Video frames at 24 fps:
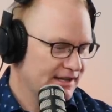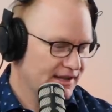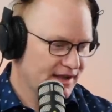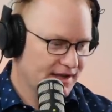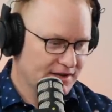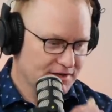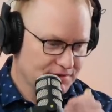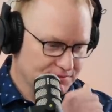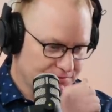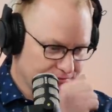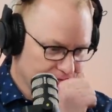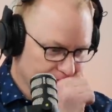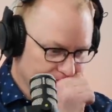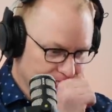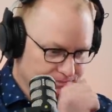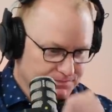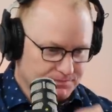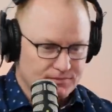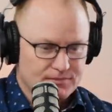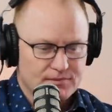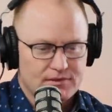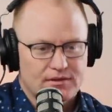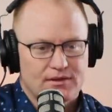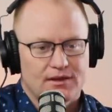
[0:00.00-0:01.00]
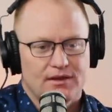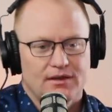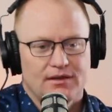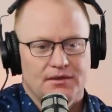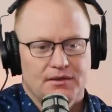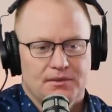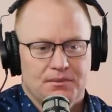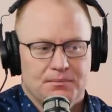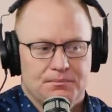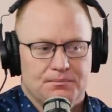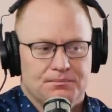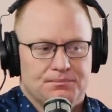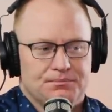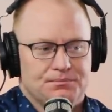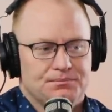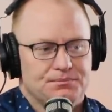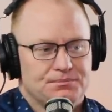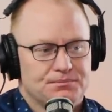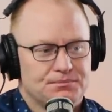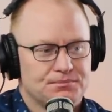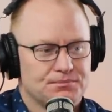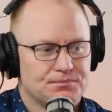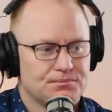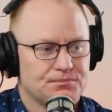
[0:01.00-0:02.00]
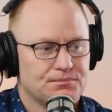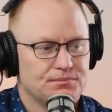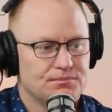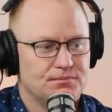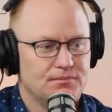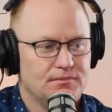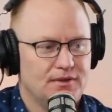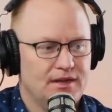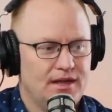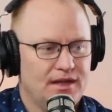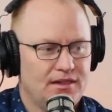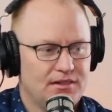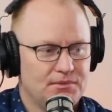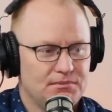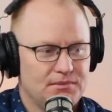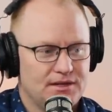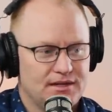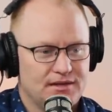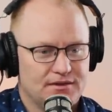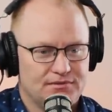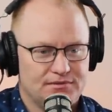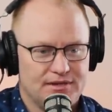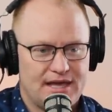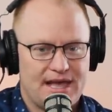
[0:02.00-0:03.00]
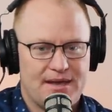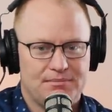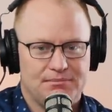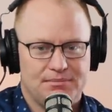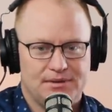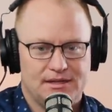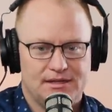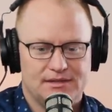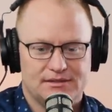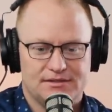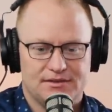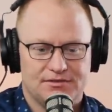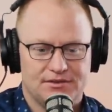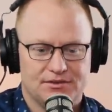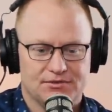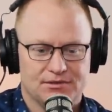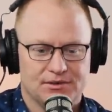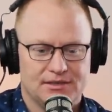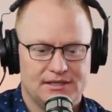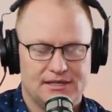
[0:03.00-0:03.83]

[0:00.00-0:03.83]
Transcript: that kind of um, element of that piece of it